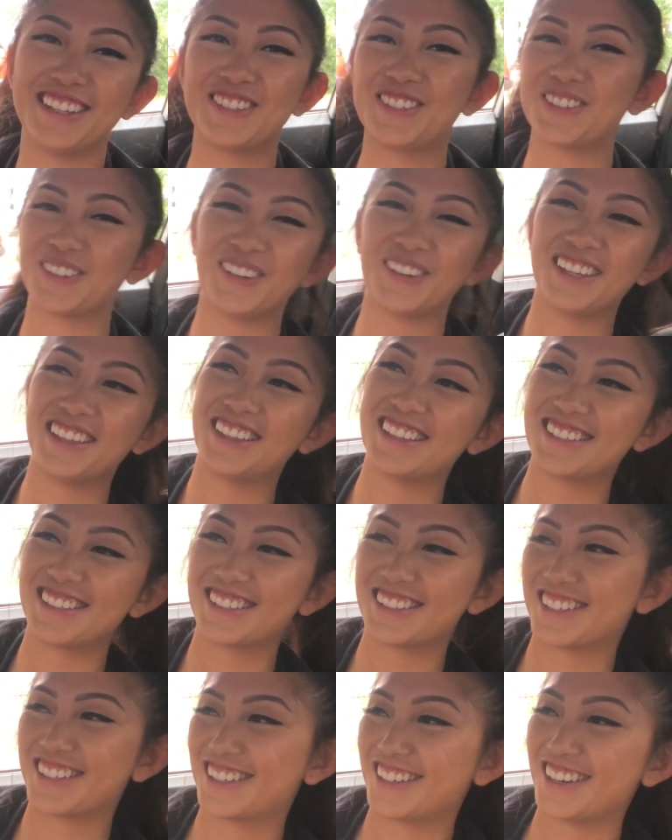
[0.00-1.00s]
enjoy the
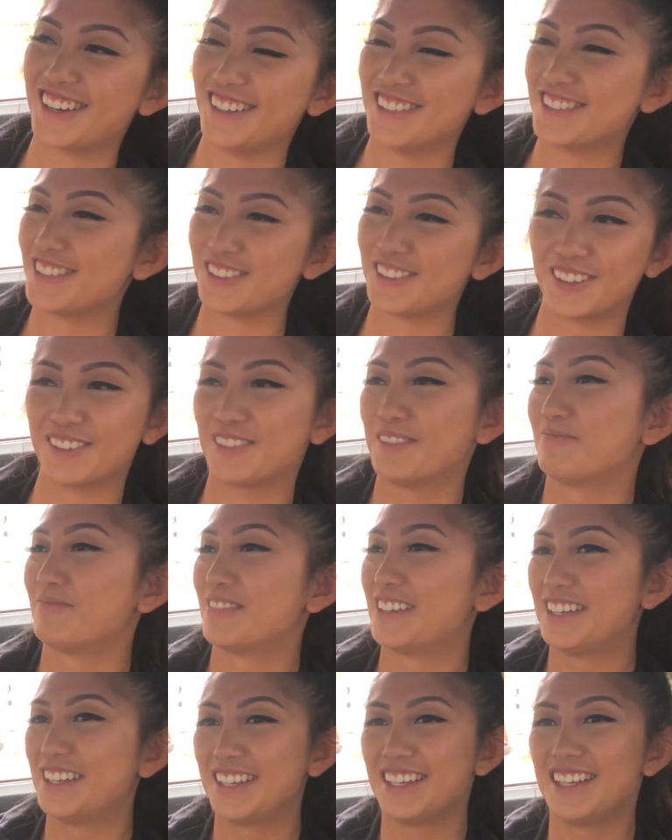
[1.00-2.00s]
custard
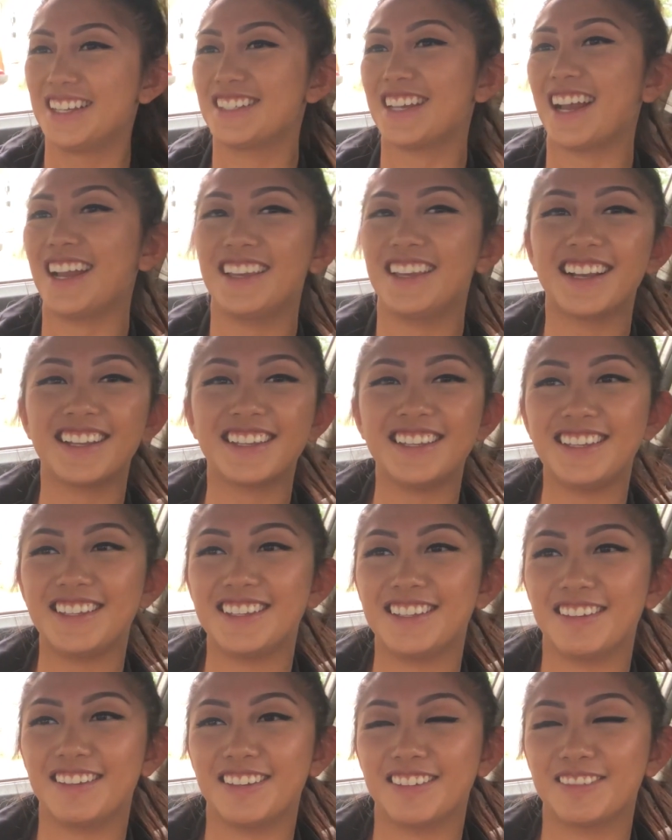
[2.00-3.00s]

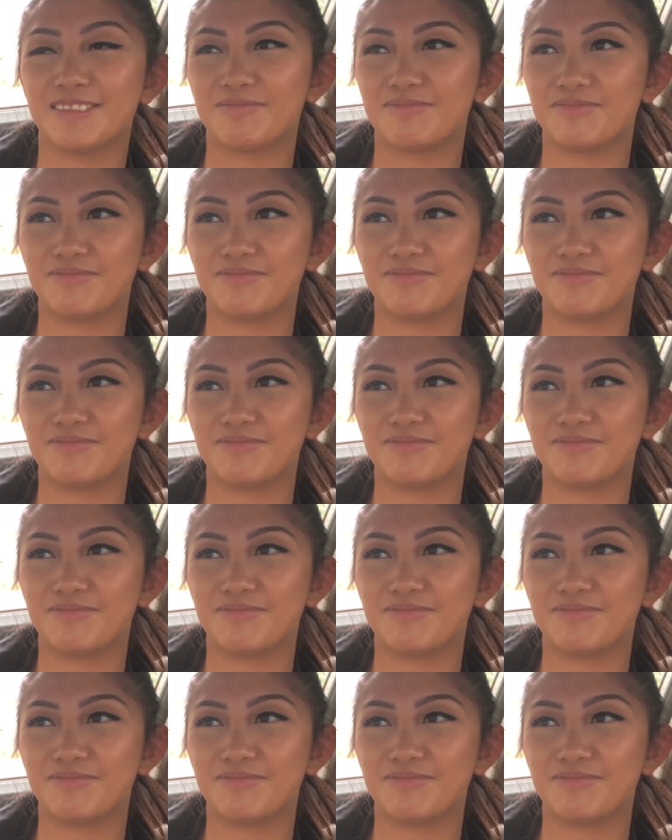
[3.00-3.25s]
taiyaki